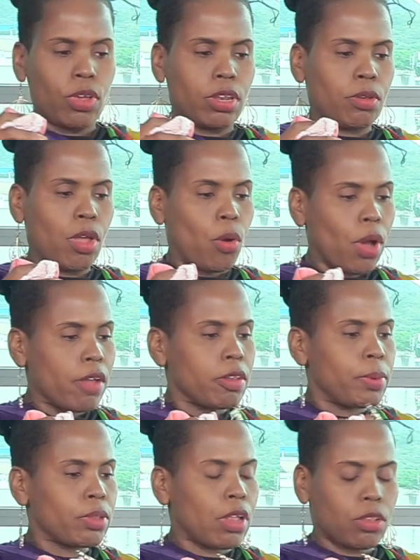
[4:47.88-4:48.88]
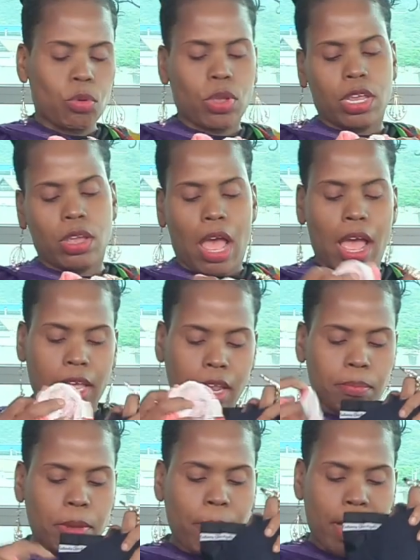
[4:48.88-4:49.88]
it now had the person that, okay, I
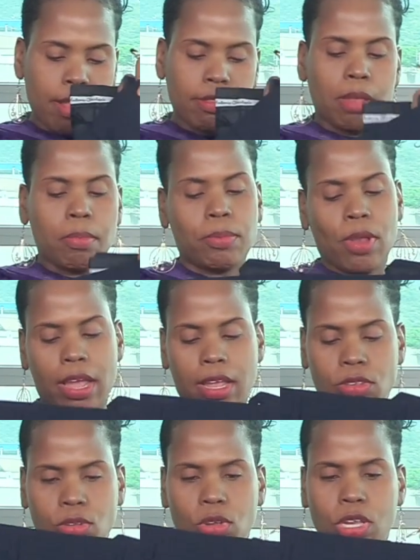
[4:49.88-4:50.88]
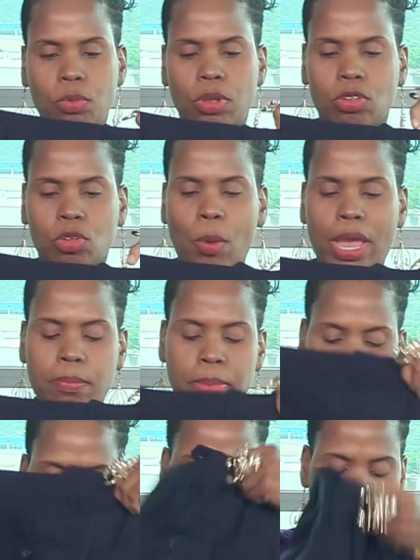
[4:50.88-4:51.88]
get my pants and my jacket, so he was quite
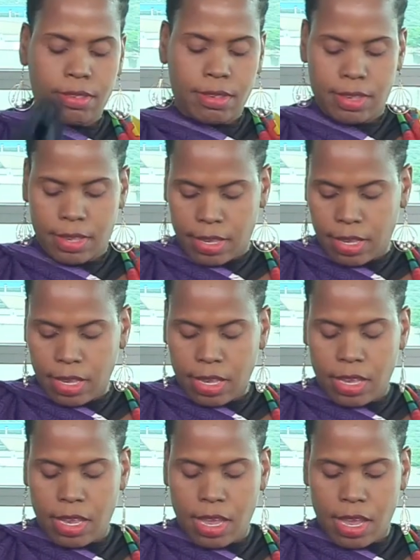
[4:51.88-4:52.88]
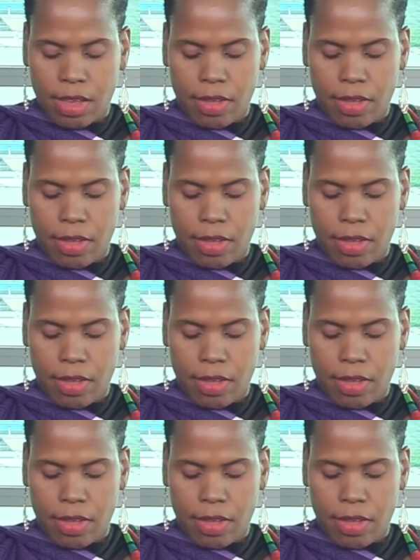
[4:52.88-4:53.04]
pleased. Yeah.